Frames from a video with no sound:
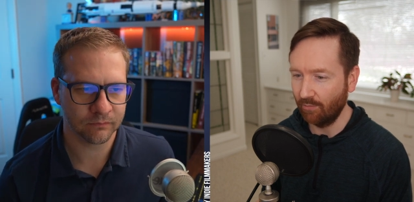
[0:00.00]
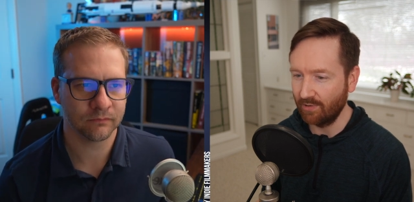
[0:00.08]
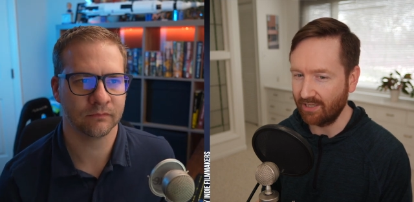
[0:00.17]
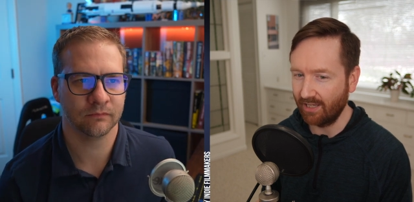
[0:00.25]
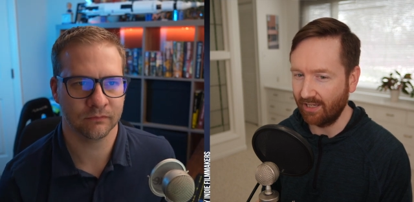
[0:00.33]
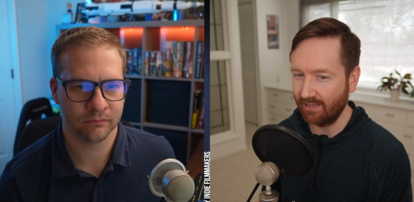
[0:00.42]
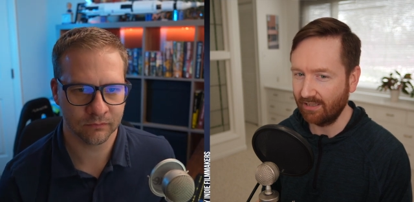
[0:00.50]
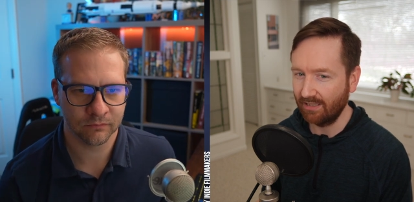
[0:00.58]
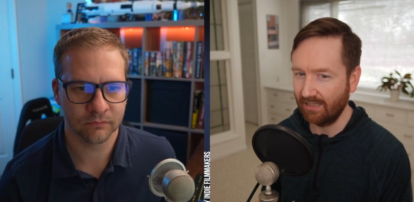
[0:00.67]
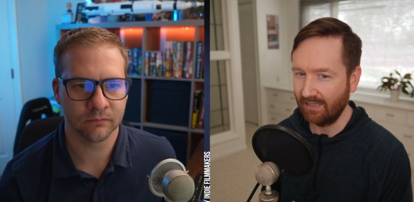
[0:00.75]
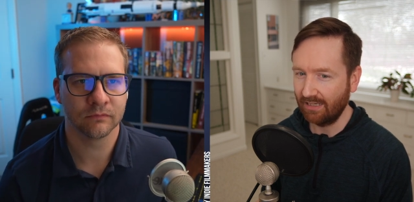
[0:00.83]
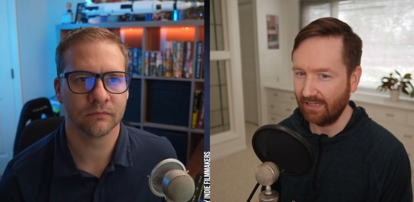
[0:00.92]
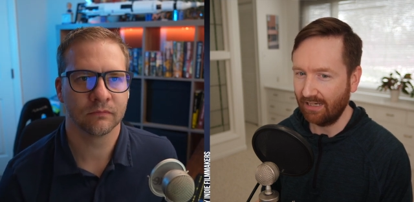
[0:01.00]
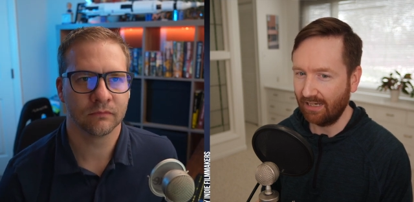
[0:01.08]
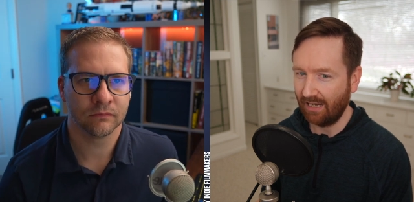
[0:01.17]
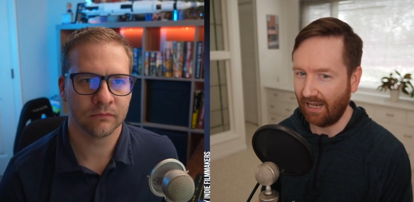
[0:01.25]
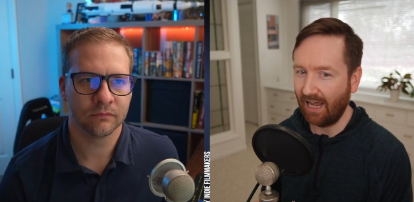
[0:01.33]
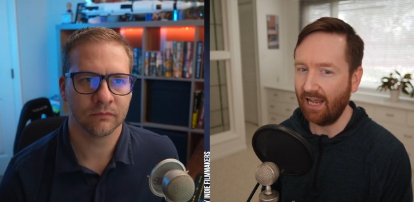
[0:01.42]
Speaker 1: was that
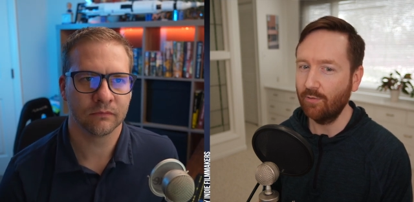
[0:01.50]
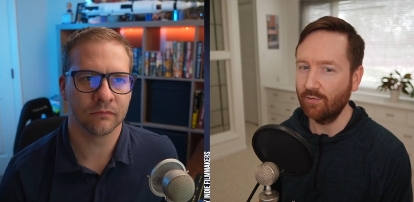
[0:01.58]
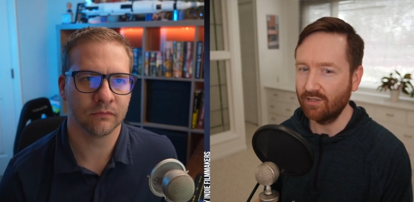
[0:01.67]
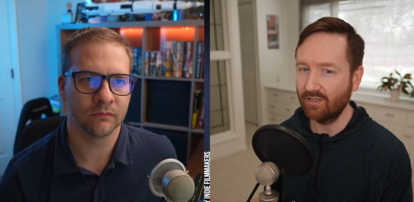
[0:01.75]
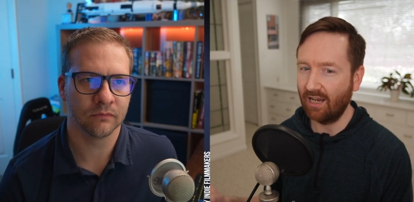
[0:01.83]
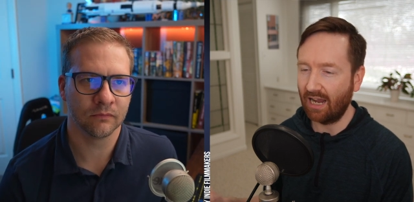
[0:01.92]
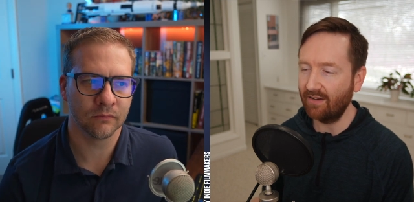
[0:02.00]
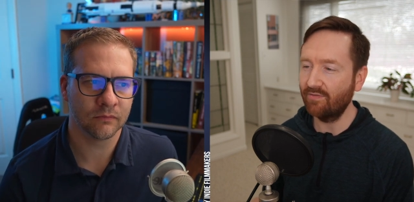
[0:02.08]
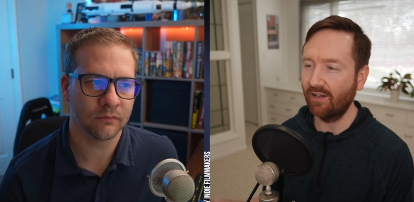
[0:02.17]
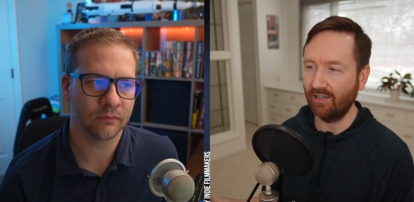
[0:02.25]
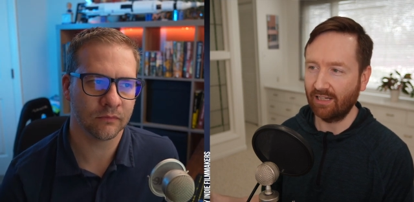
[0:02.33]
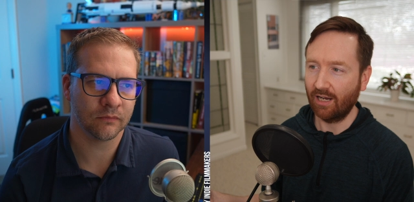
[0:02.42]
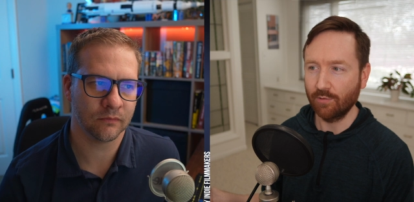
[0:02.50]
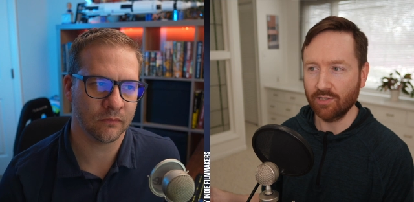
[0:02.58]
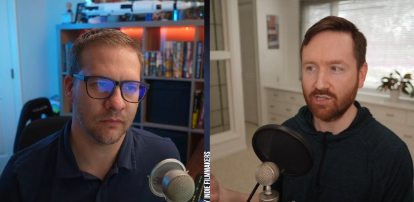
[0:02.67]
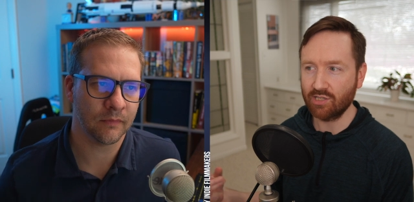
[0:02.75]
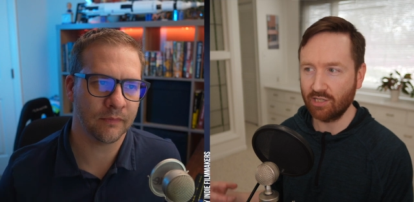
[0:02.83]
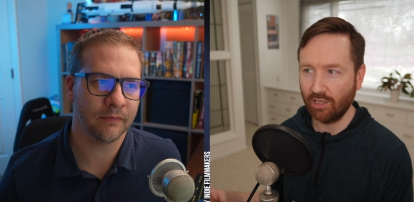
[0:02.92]
i was i felt like i
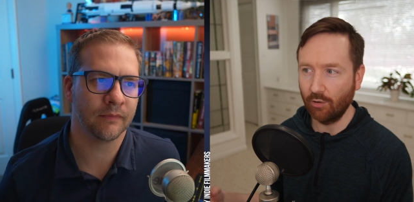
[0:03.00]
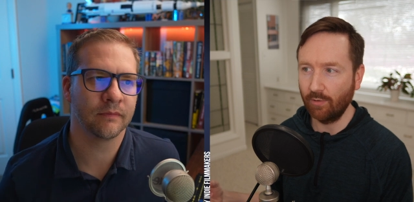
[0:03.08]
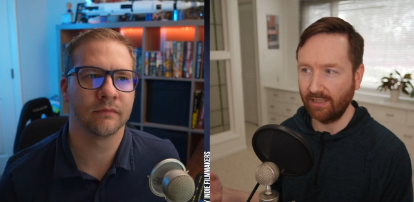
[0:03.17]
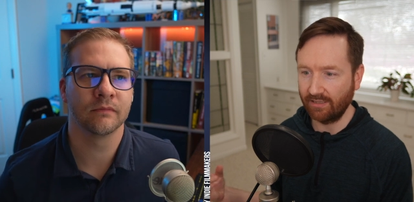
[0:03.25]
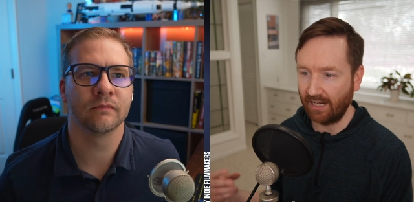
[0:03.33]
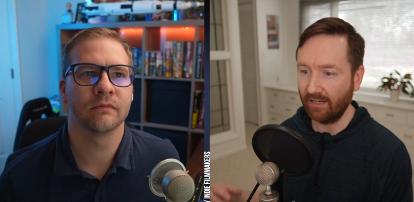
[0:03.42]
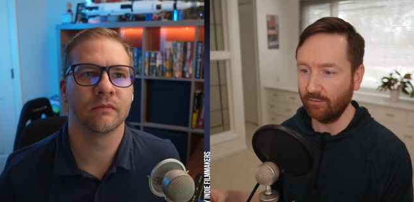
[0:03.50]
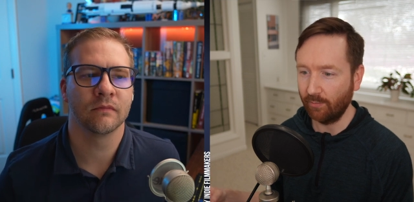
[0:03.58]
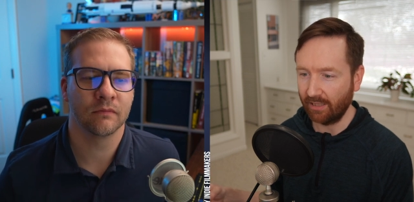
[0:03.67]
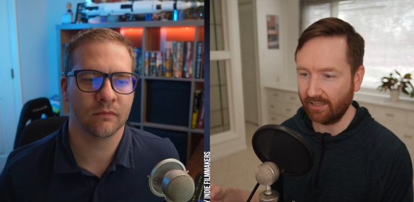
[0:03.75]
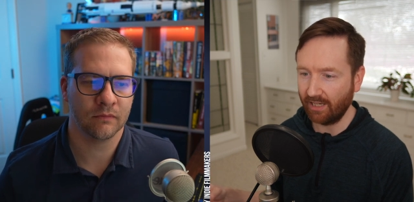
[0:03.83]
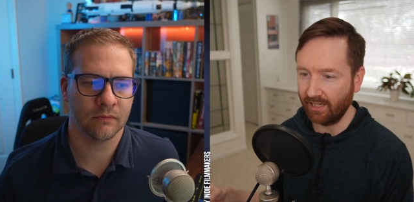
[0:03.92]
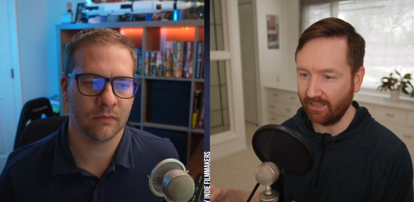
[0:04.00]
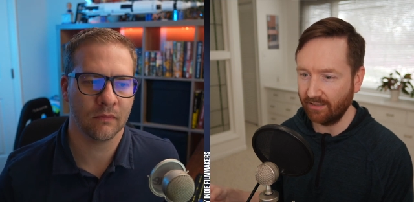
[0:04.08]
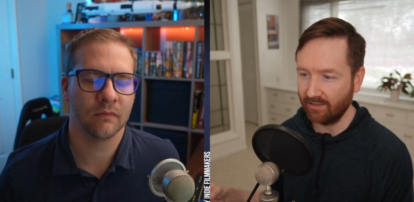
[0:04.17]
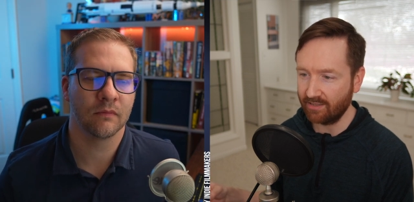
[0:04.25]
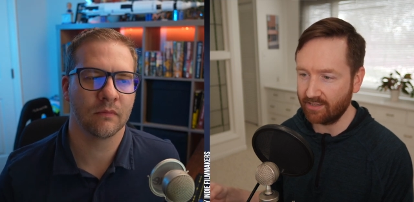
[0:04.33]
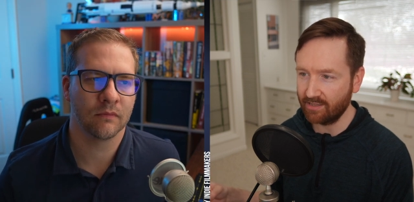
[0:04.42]
was slowing down my
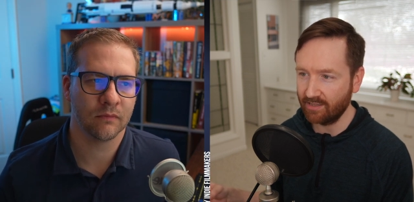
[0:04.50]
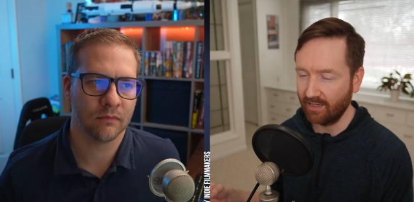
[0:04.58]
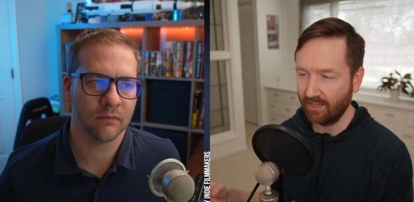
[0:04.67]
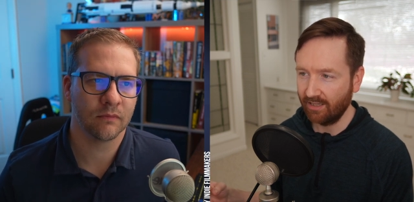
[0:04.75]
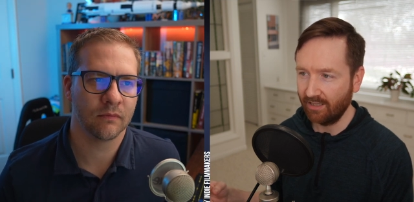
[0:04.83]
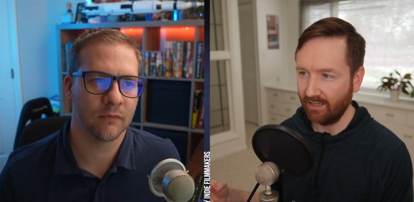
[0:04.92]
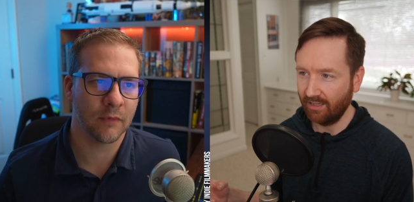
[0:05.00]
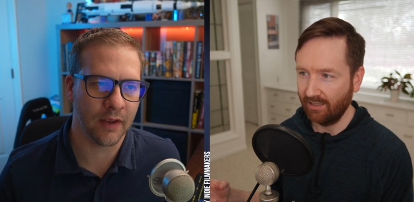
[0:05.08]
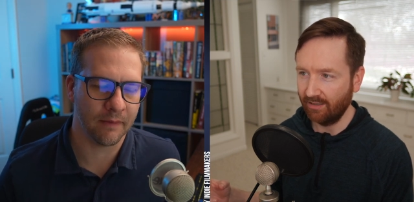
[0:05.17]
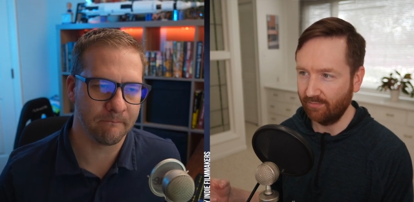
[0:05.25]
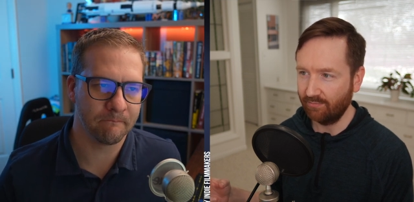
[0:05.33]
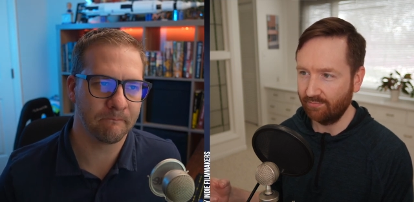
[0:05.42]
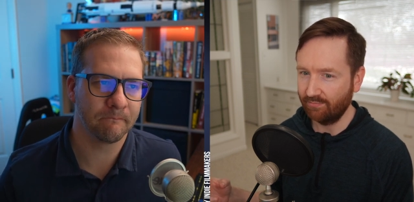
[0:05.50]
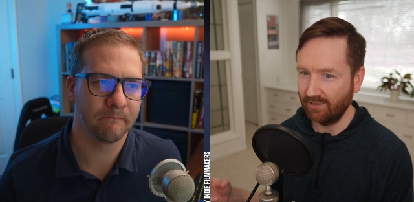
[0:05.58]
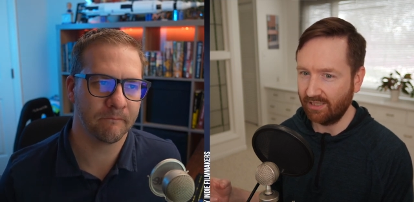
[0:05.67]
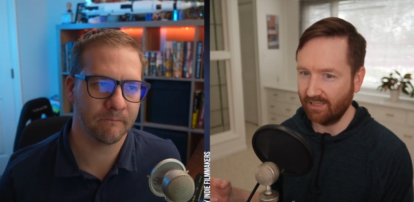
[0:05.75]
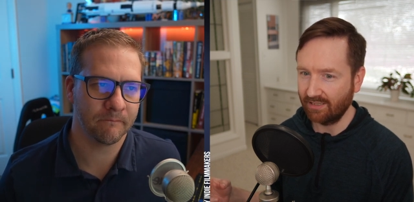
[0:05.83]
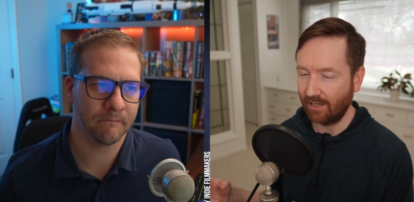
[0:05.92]
cadence uh, yeah.
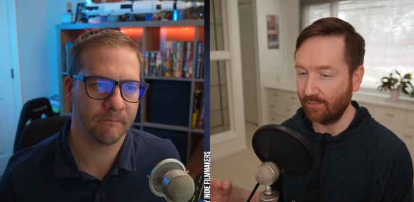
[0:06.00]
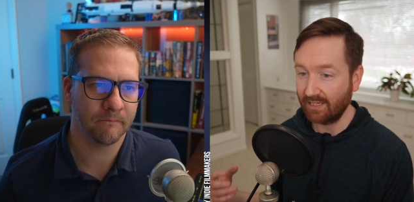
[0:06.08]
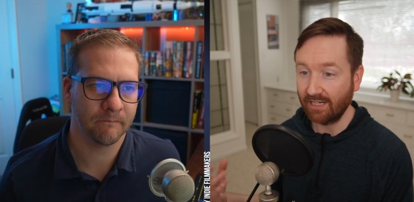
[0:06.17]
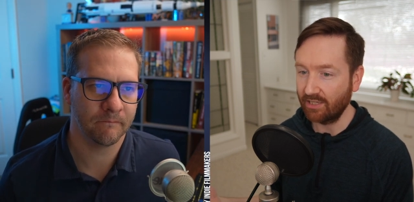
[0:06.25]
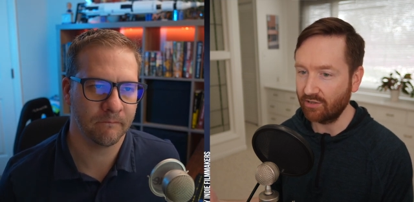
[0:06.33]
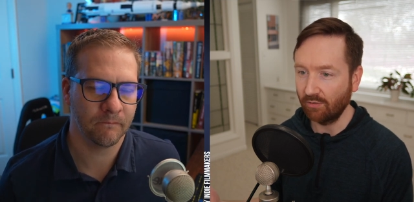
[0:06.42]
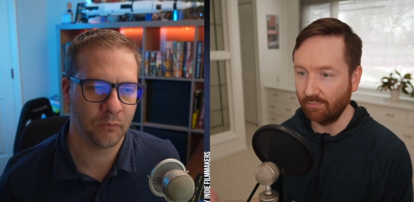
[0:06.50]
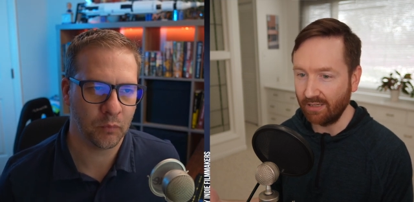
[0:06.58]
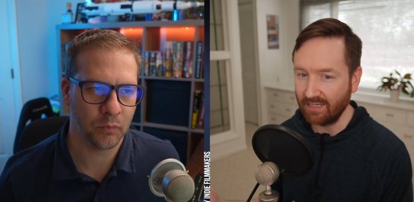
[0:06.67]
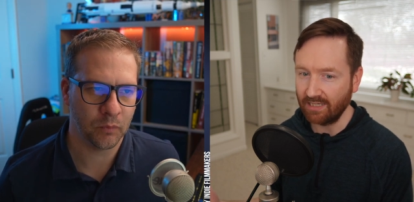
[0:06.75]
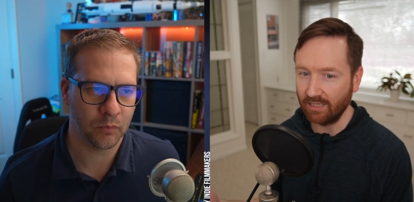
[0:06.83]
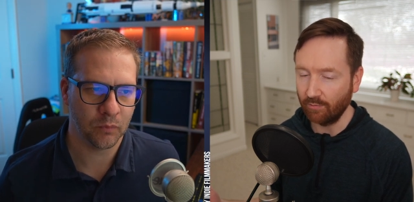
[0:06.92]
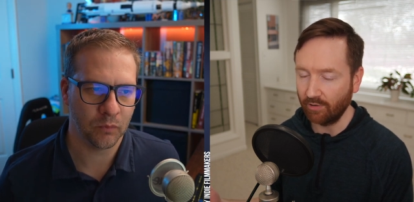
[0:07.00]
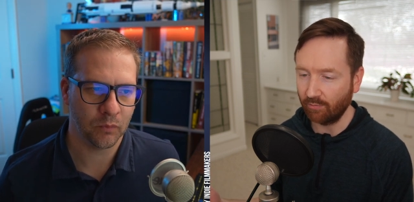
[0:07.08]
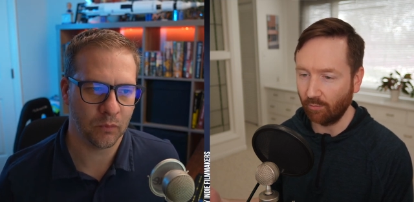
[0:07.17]
because i was getting so busy with